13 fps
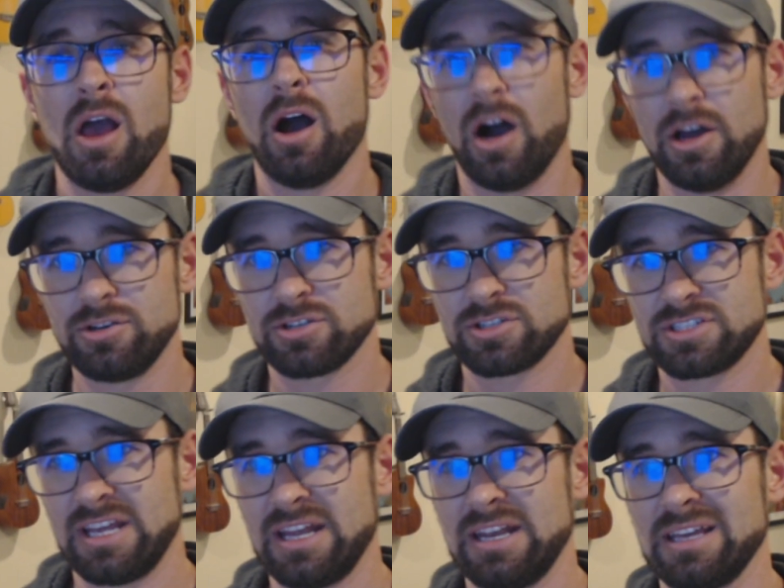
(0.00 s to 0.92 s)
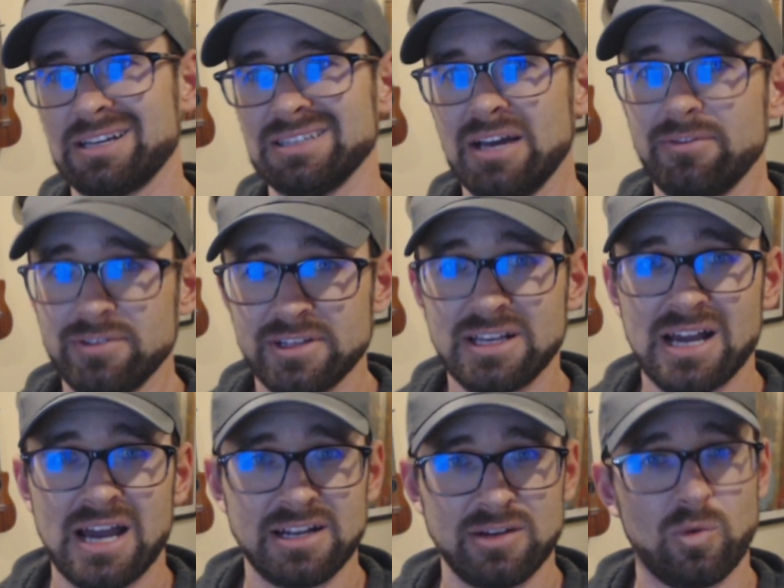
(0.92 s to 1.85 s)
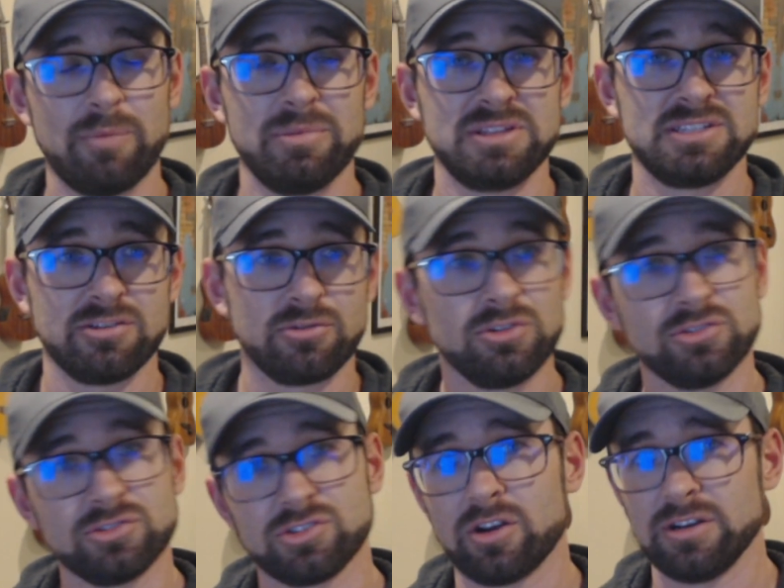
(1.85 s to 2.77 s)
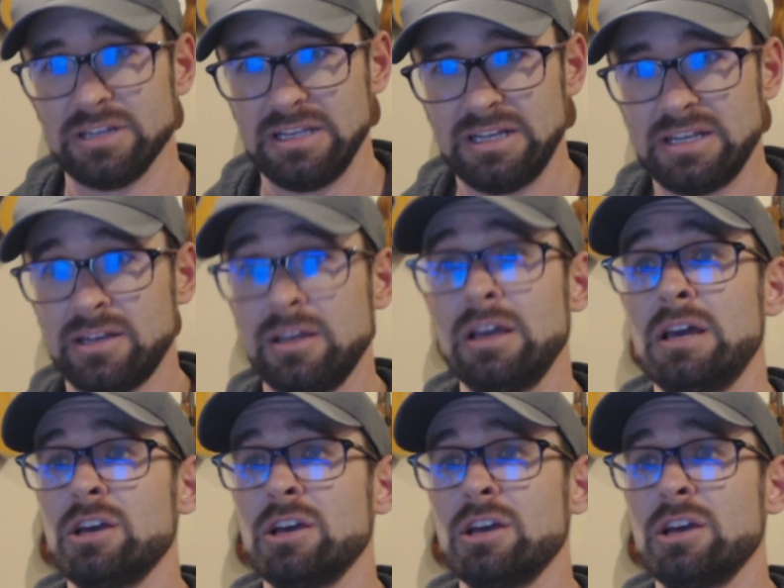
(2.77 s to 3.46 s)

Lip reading: understanding a leveling guide and what materials are needed